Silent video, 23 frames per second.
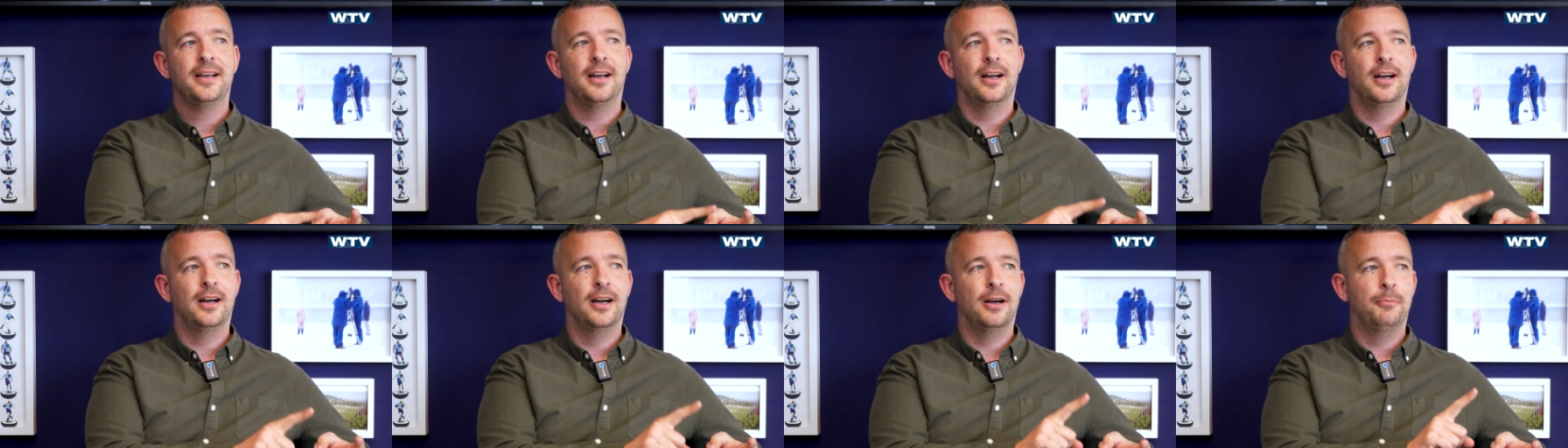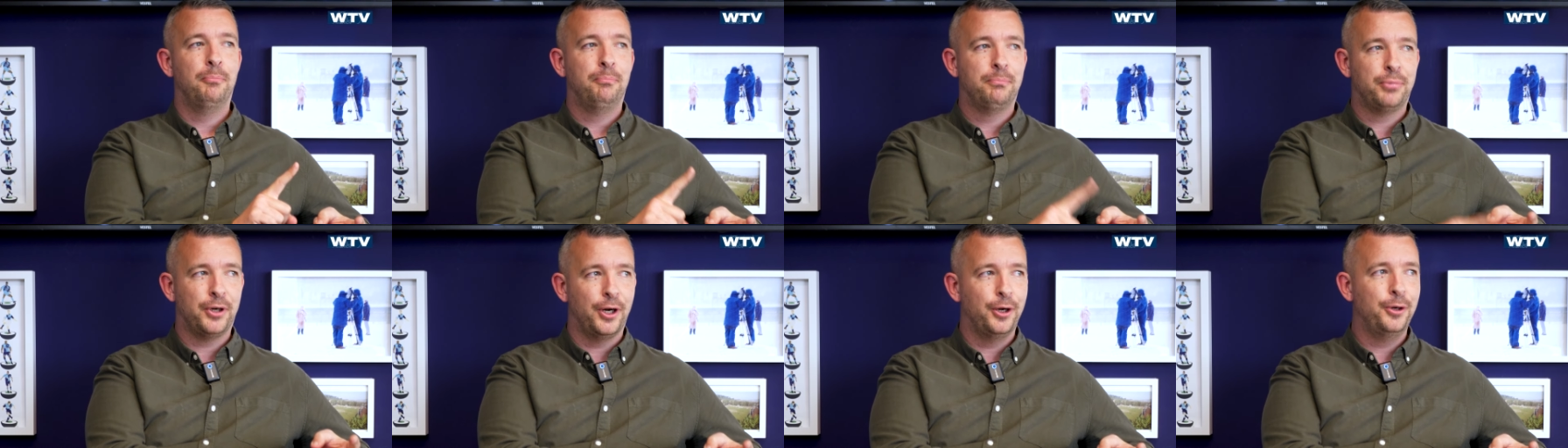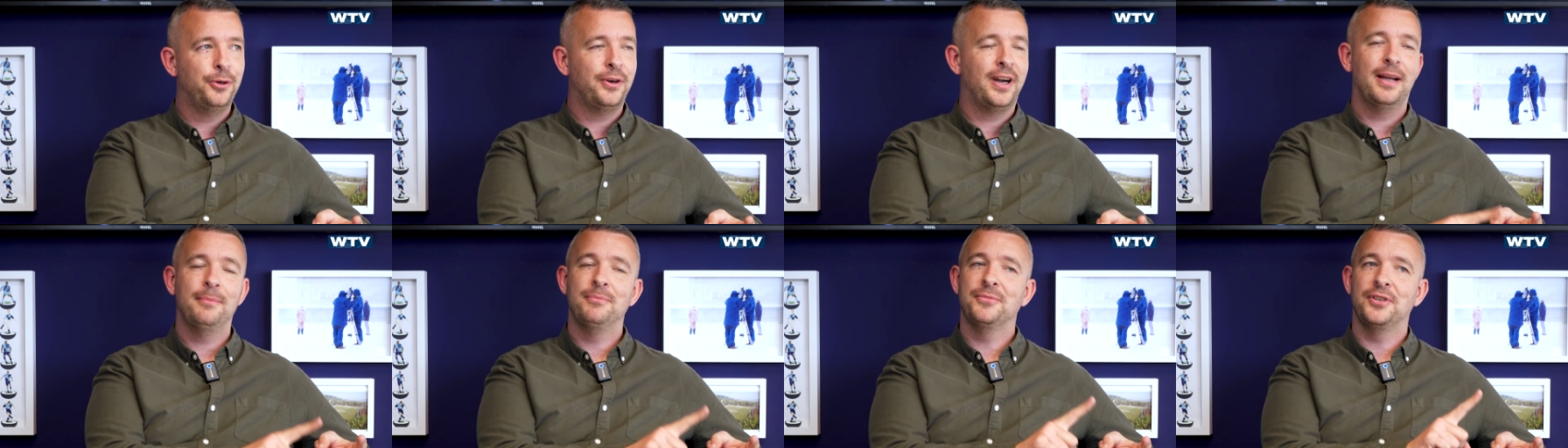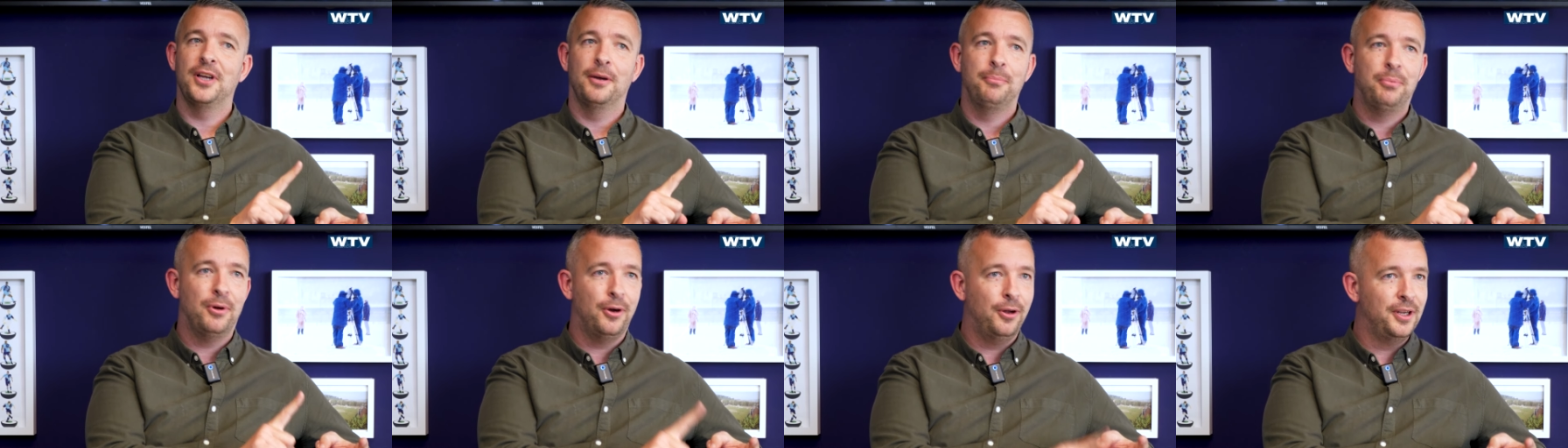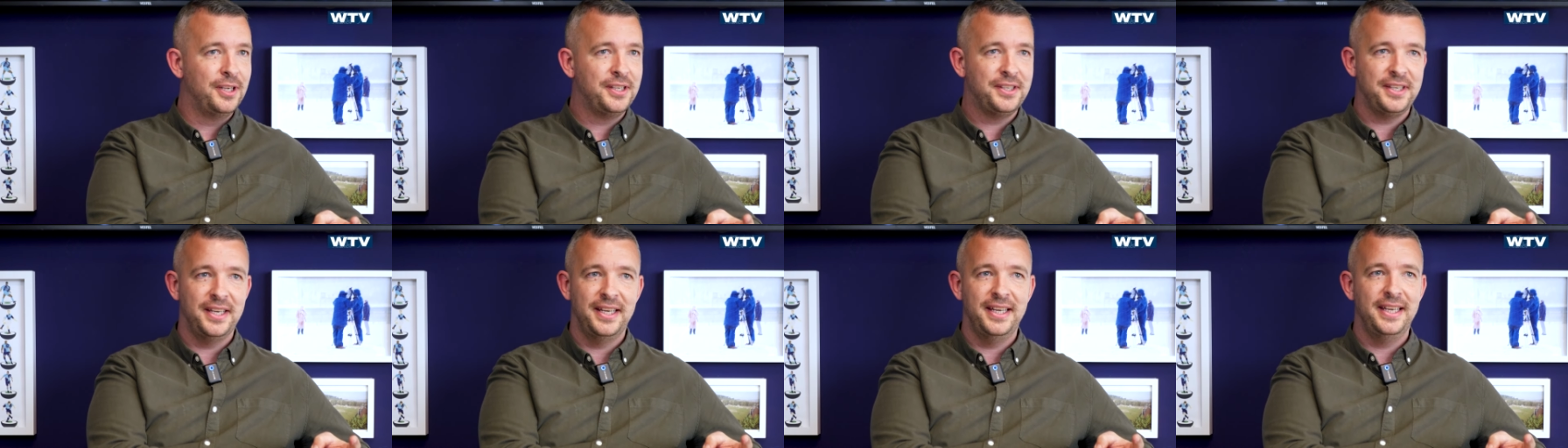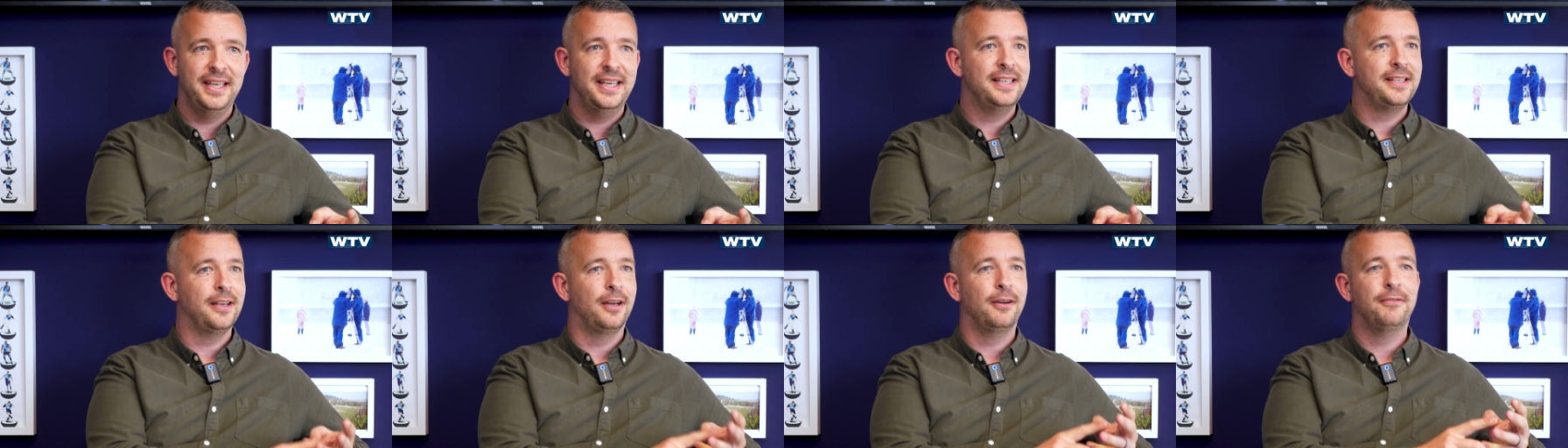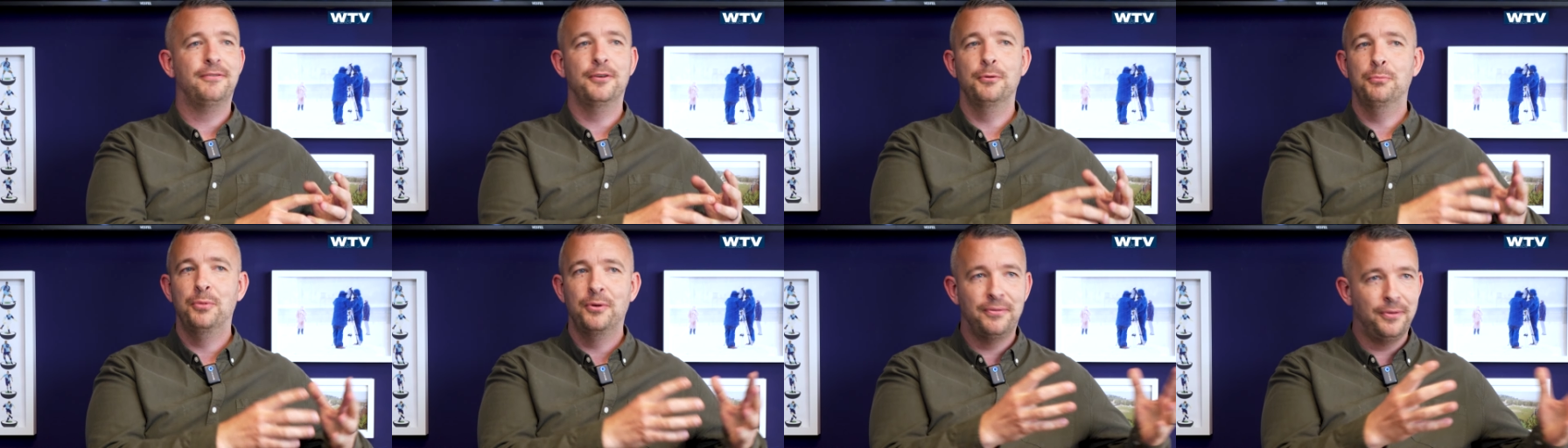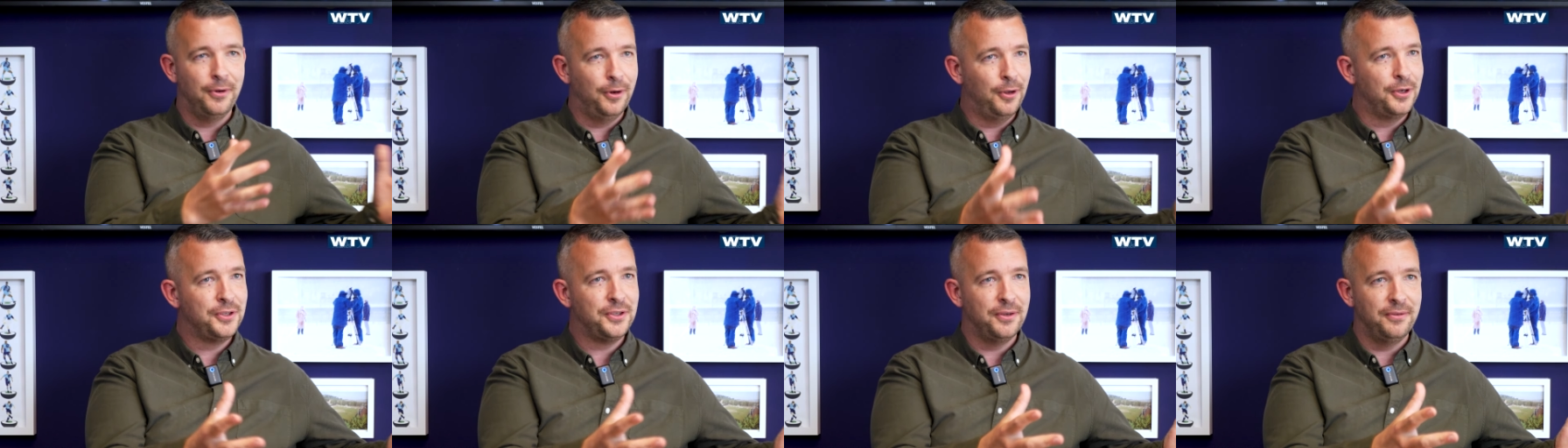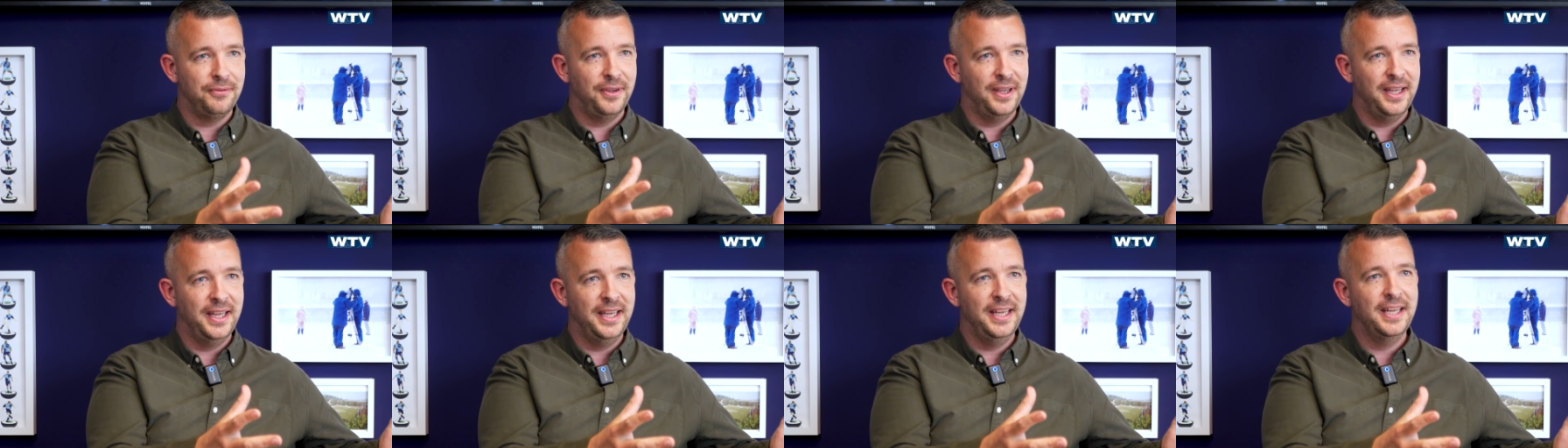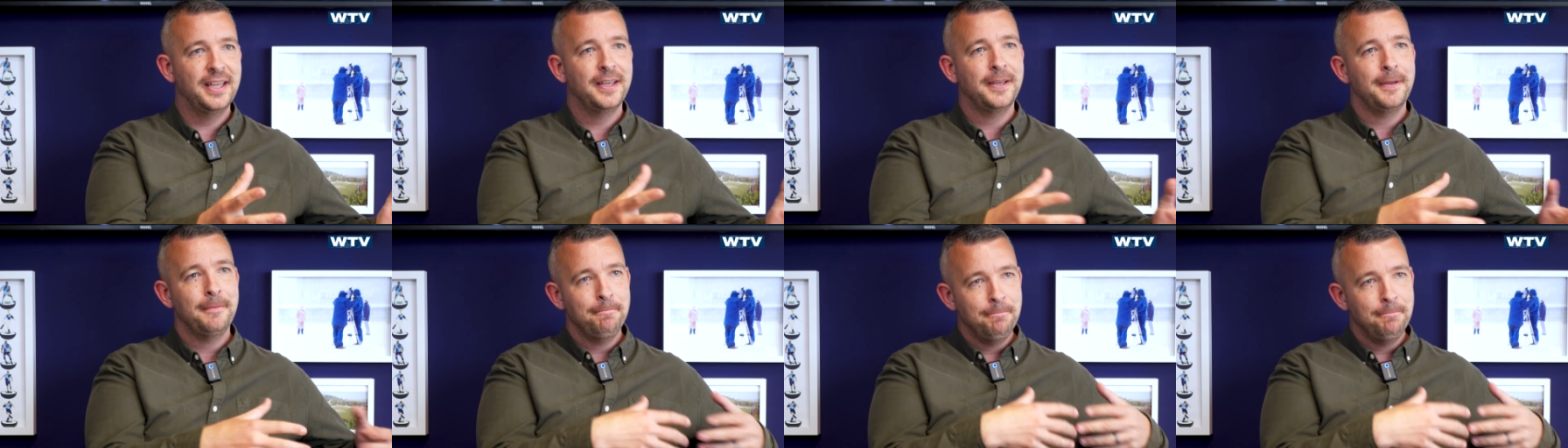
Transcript: our programs, our policies, our football philosophy.